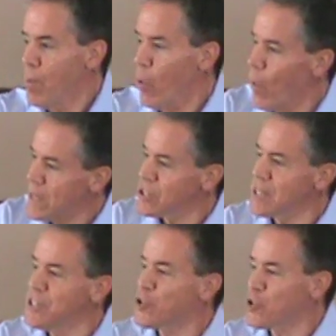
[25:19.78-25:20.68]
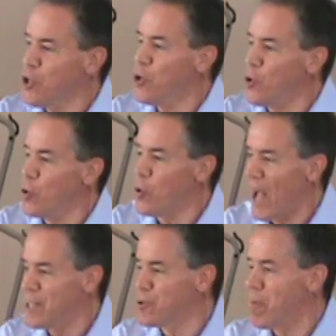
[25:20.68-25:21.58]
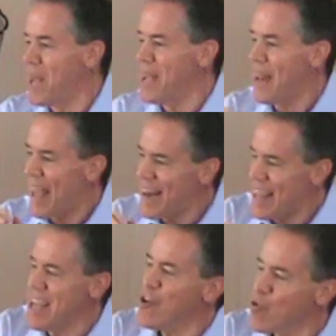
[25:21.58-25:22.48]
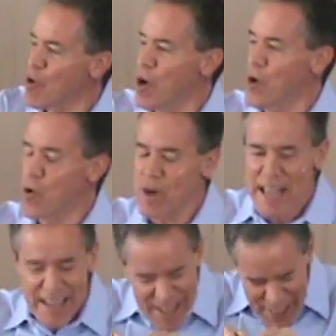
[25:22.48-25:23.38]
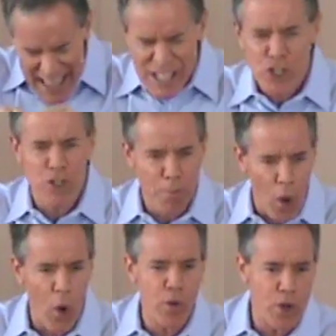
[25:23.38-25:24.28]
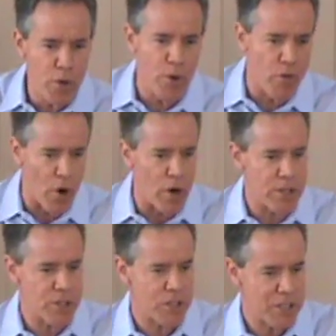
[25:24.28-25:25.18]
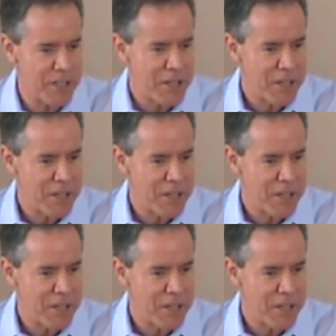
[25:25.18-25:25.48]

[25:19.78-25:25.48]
But Wesley So has made an inroad into that small universe,